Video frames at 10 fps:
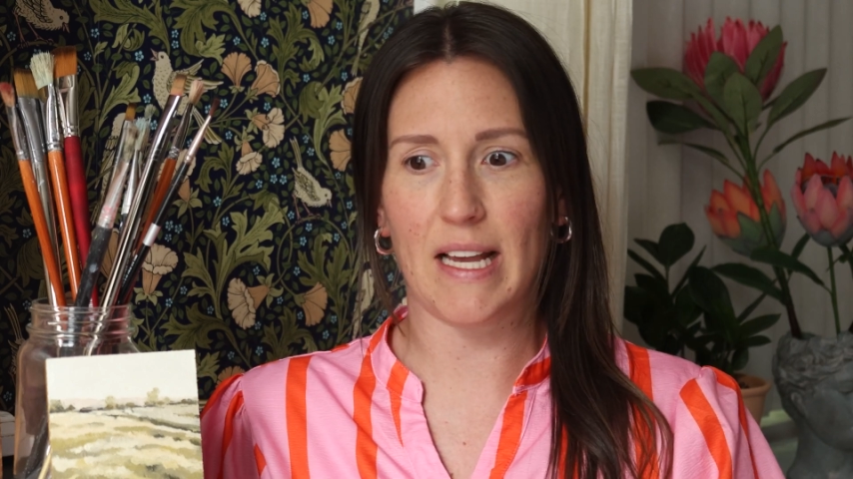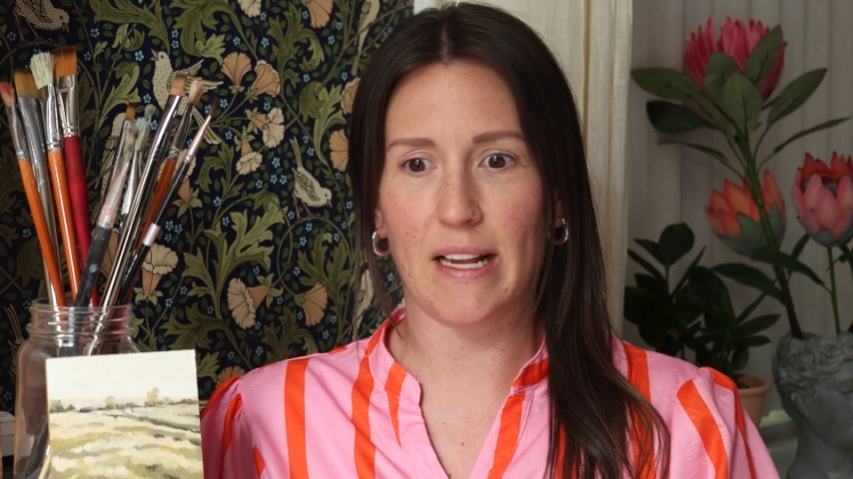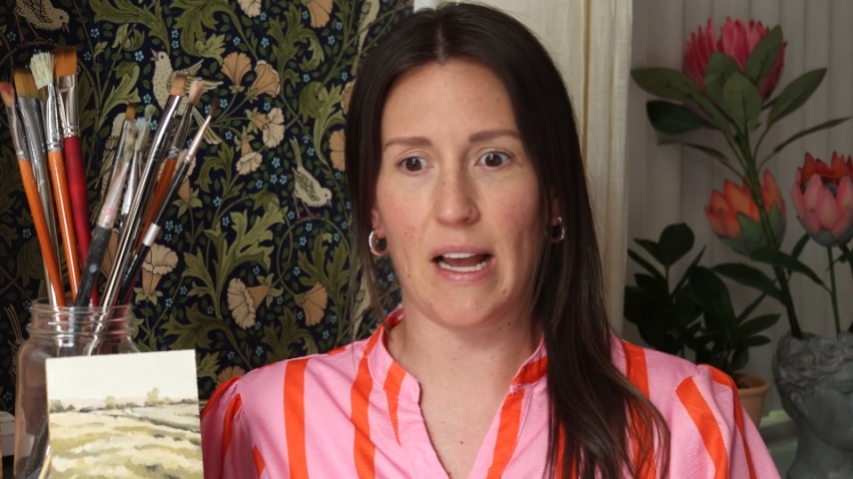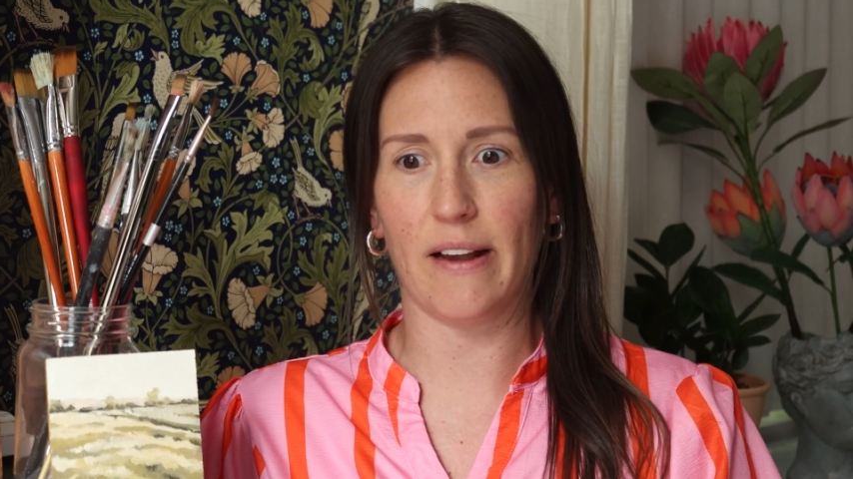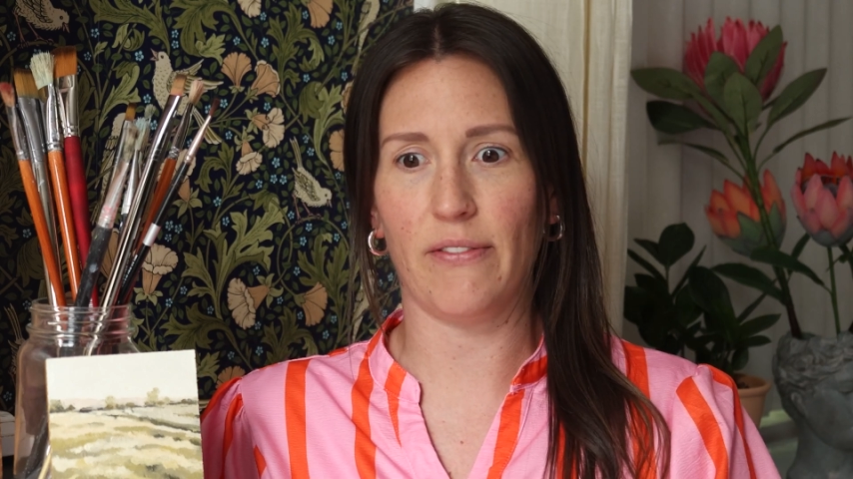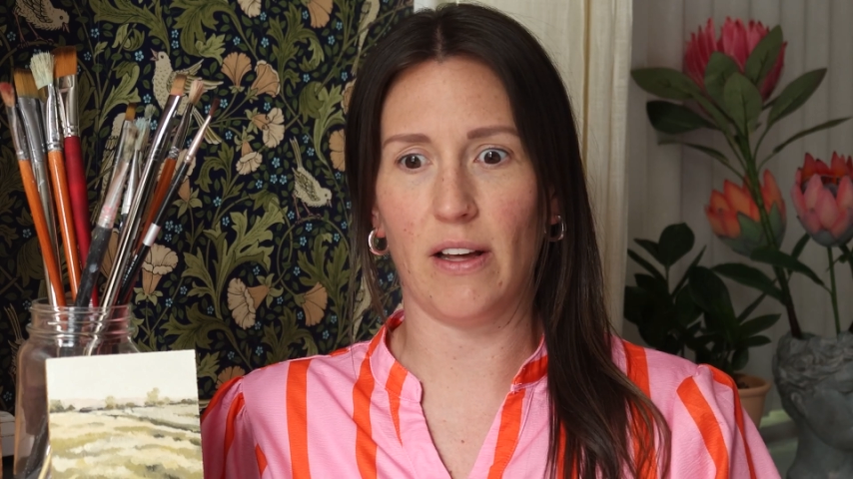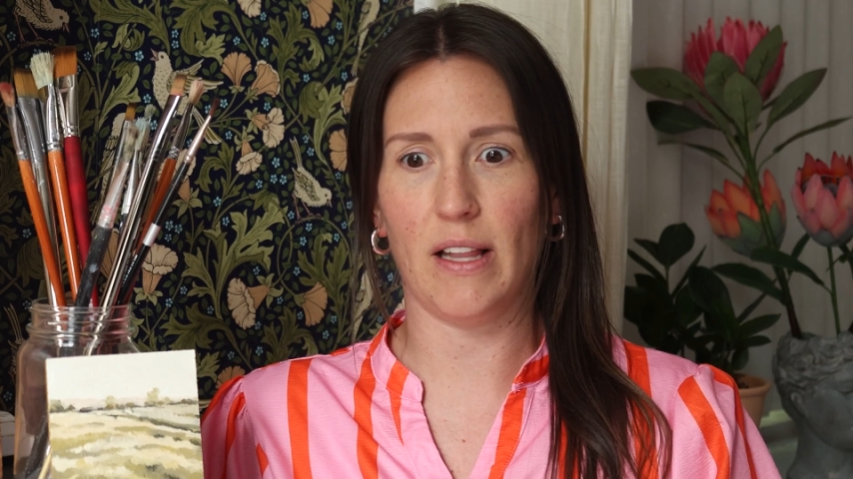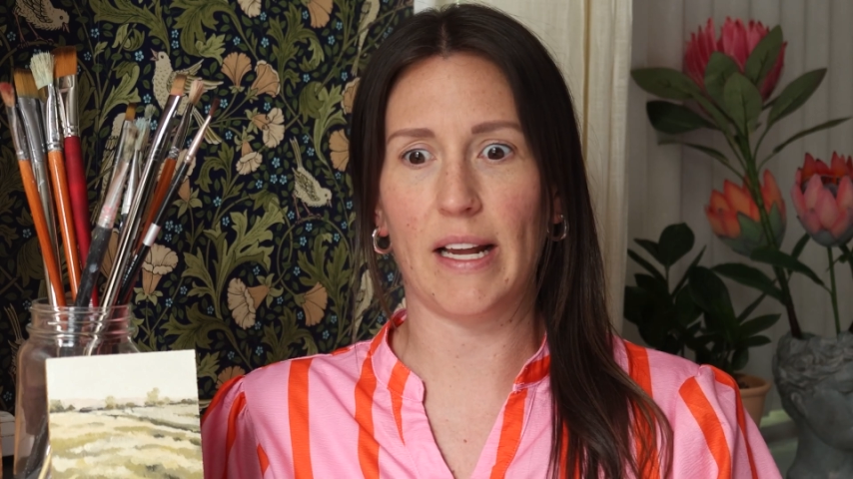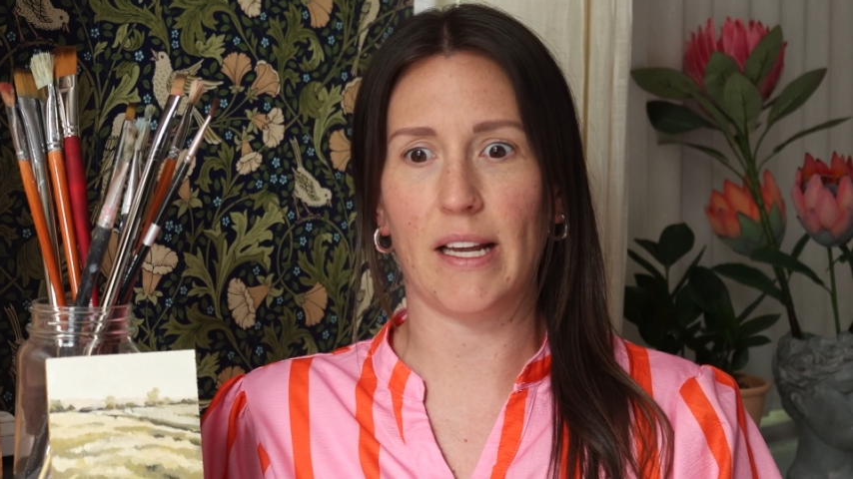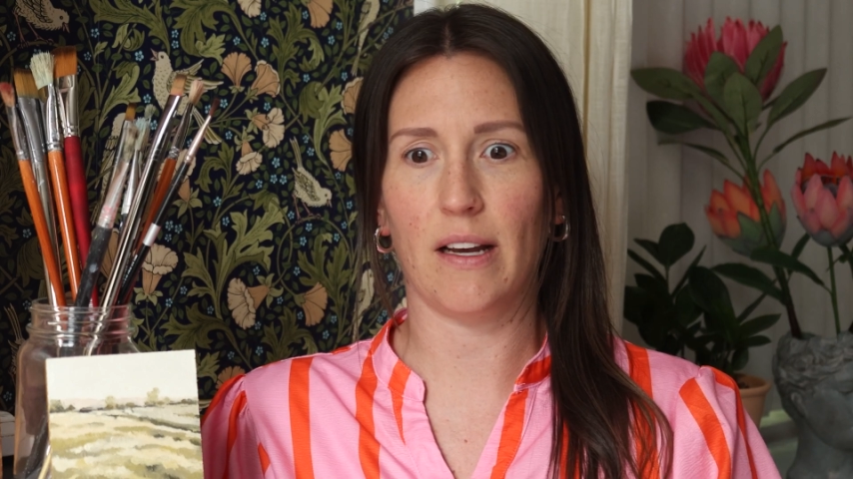I
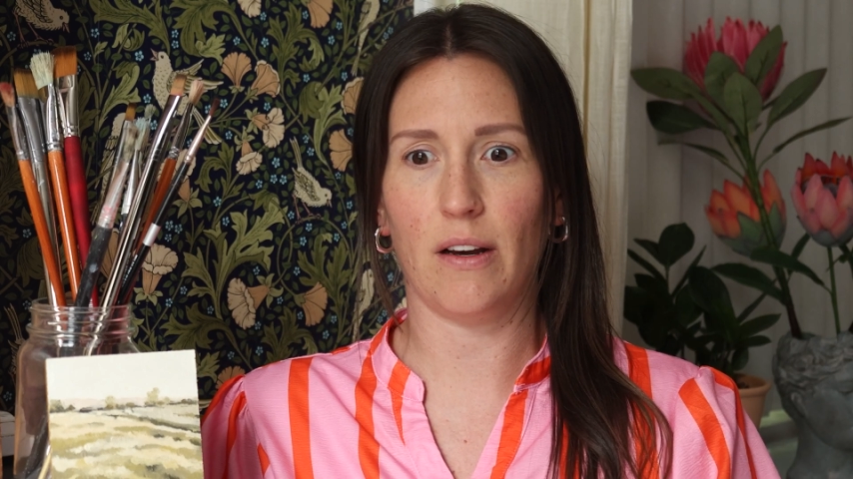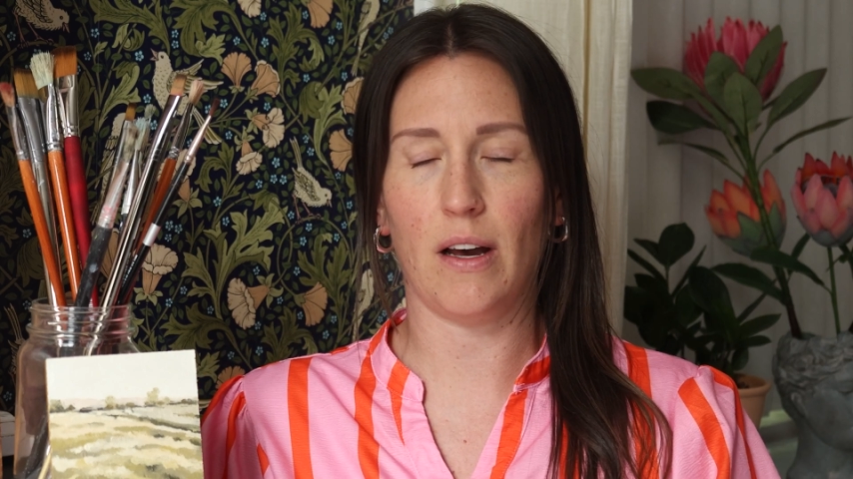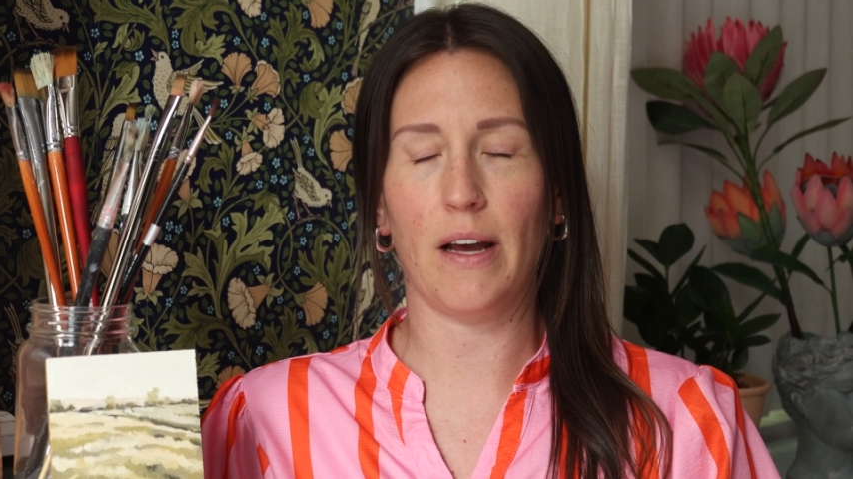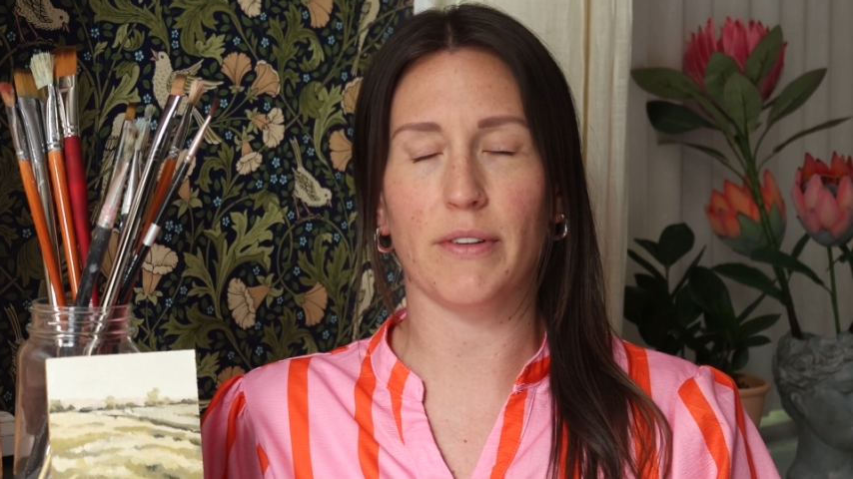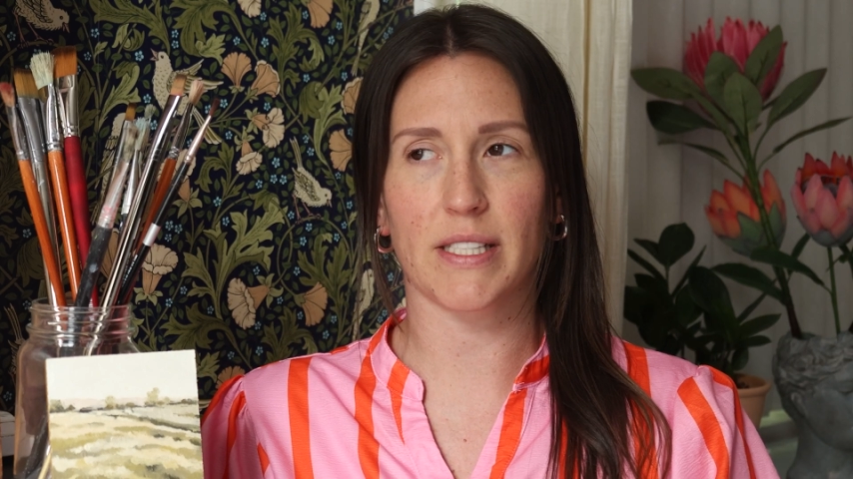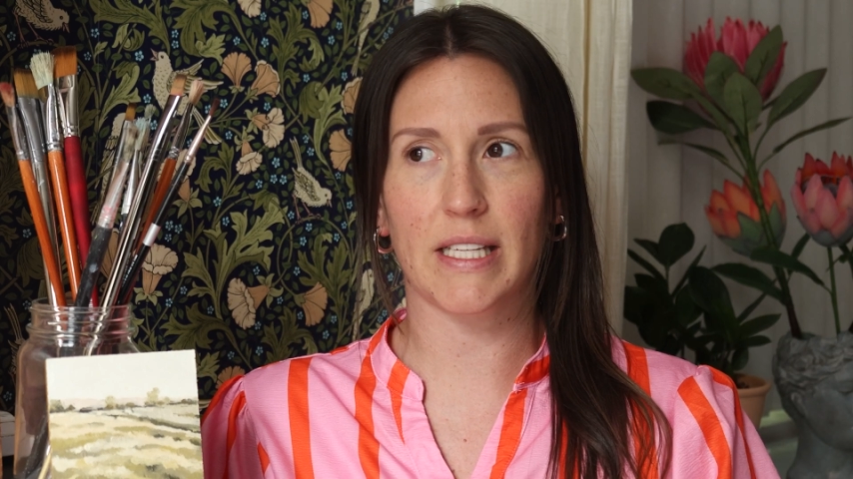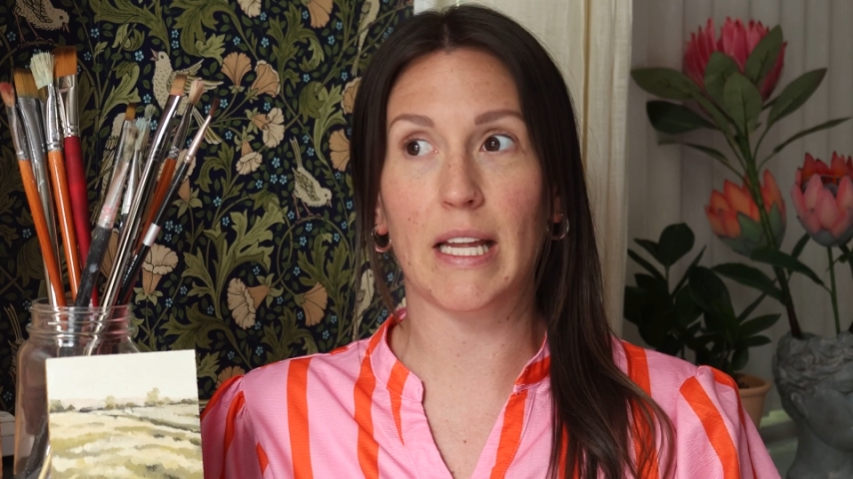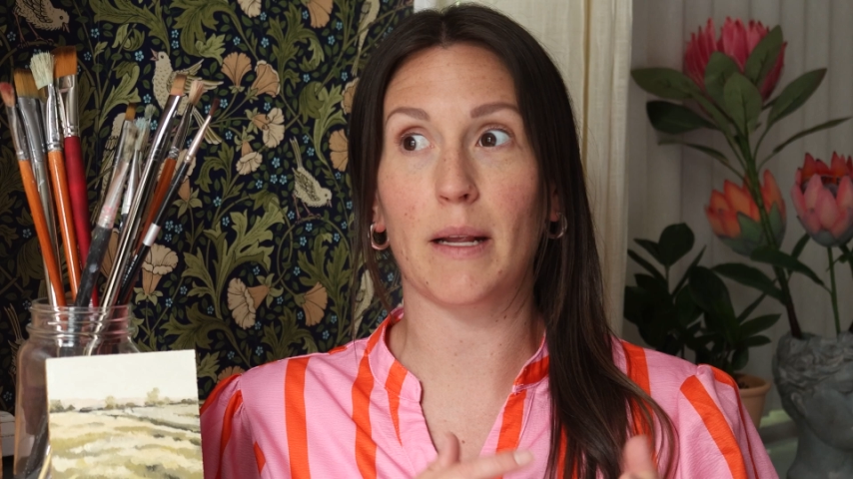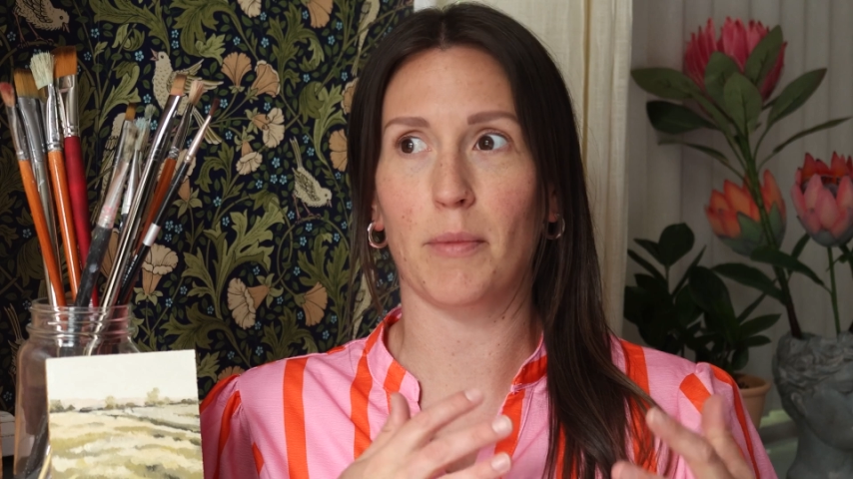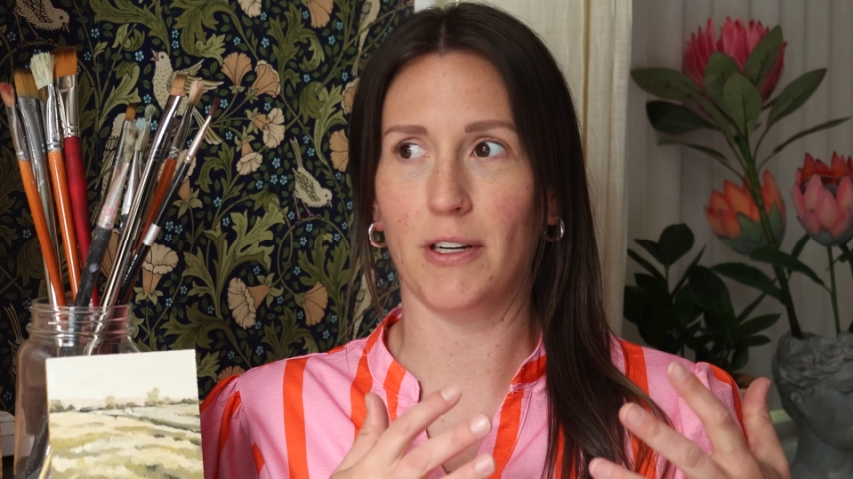felt like I was
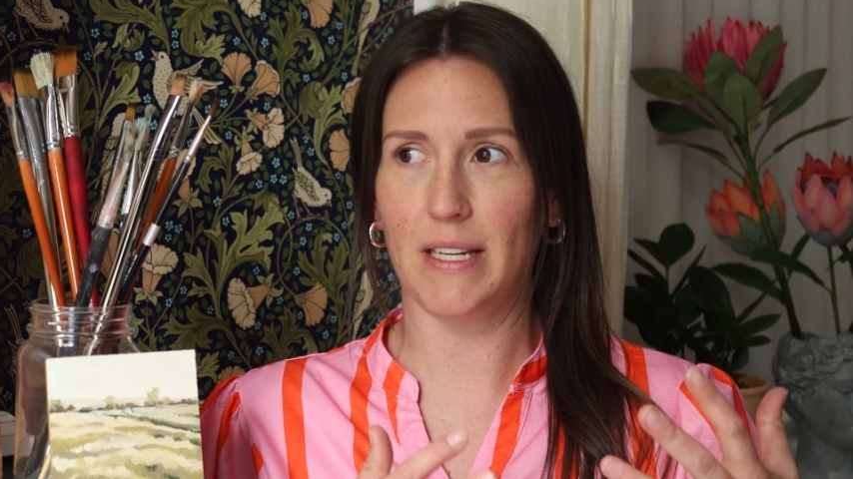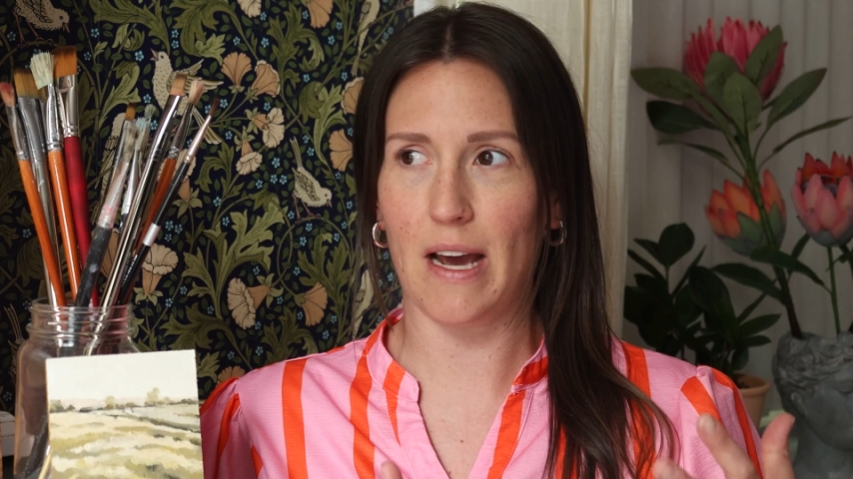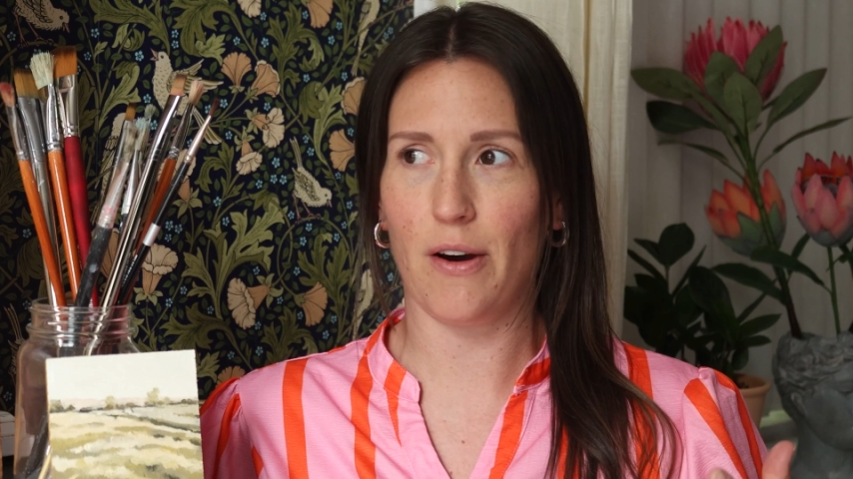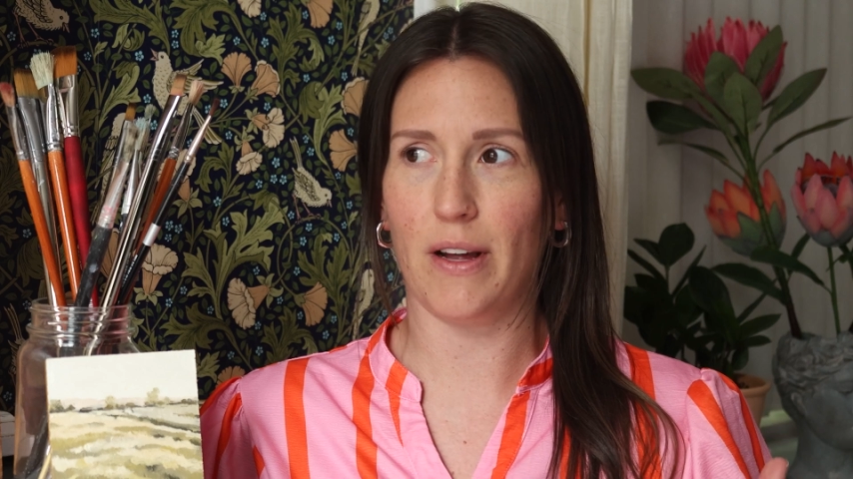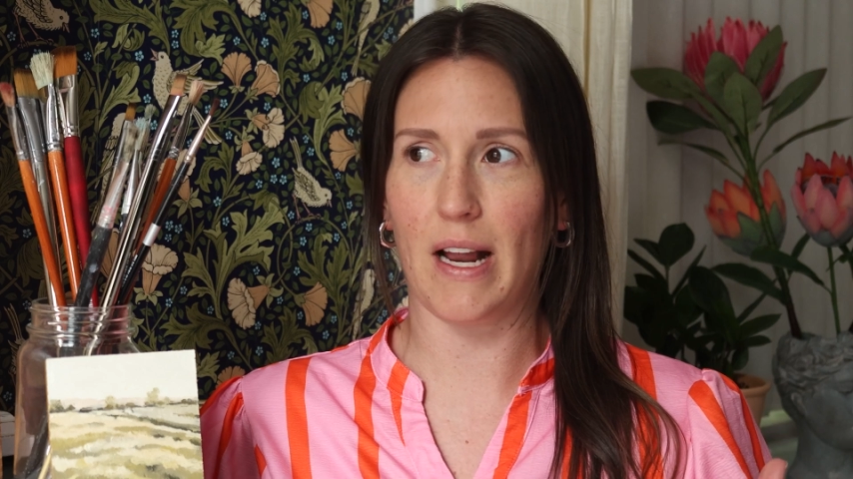getting burned out,